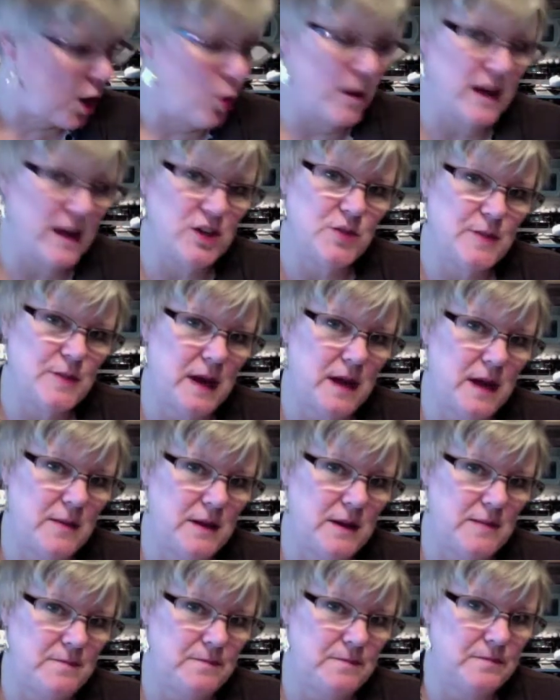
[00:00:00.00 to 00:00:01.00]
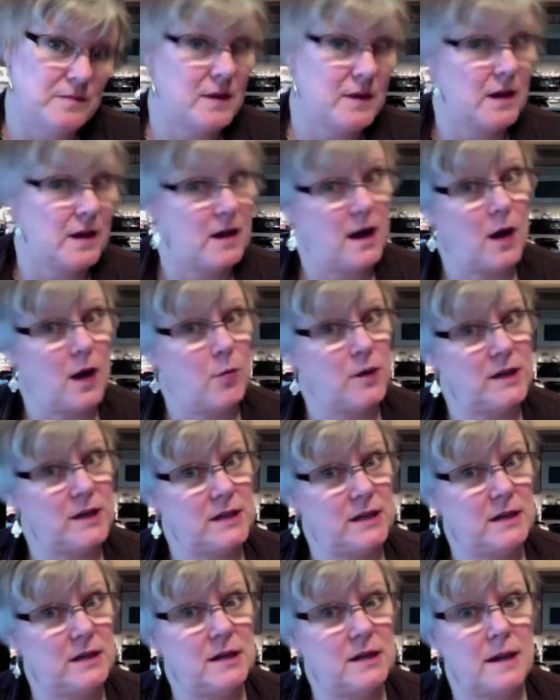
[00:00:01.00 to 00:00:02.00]
Angie Baby, I went
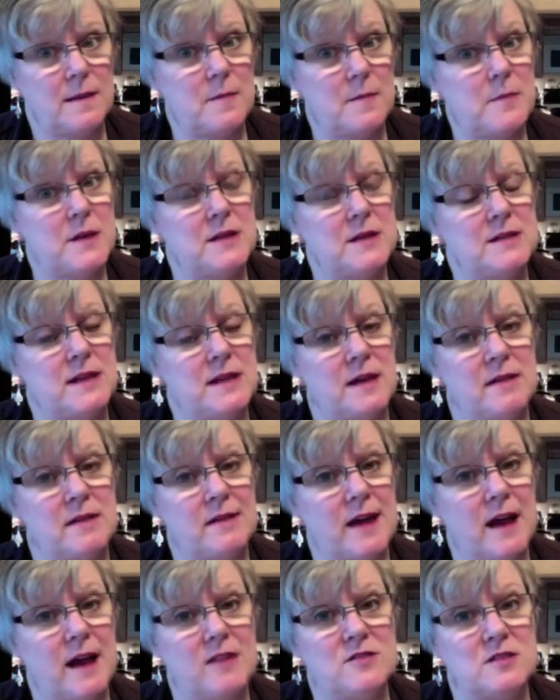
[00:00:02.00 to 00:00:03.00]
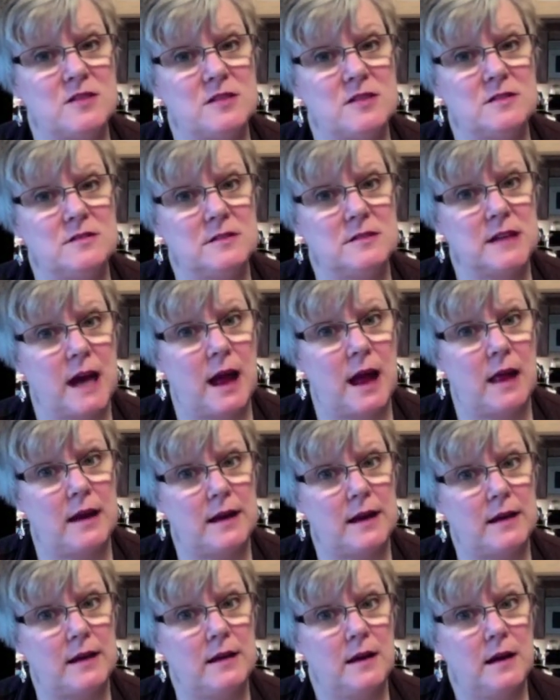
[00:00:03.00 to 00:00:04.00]
in on the P10000,
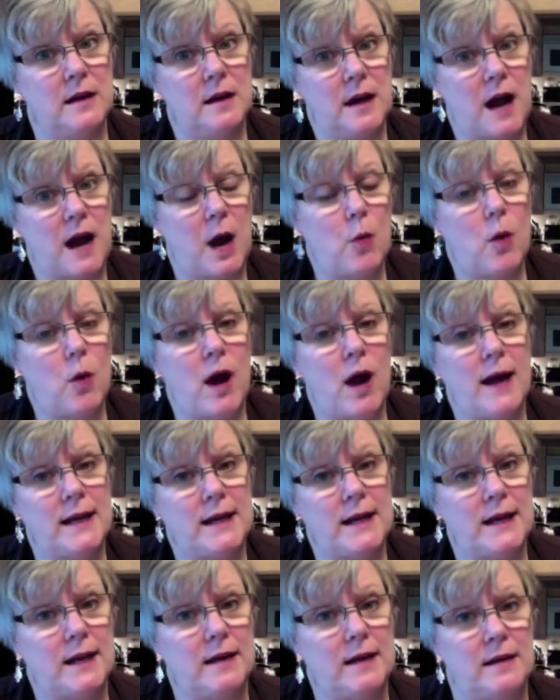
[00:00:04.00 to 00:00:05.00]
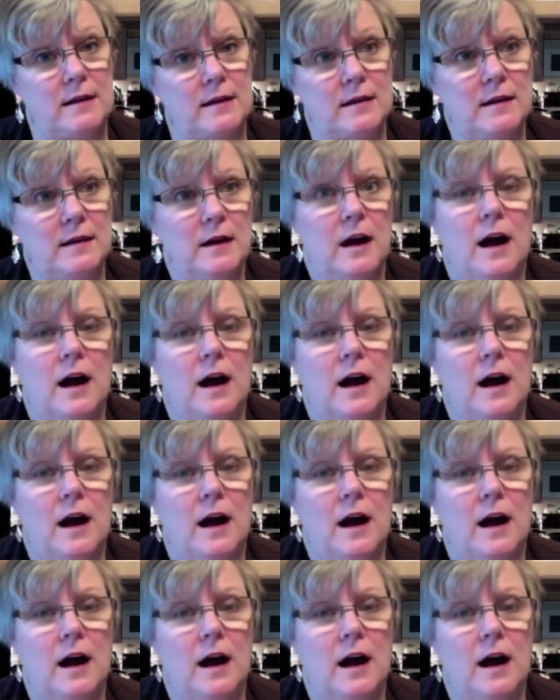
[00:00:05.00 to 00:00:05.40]
Kelly. I want in.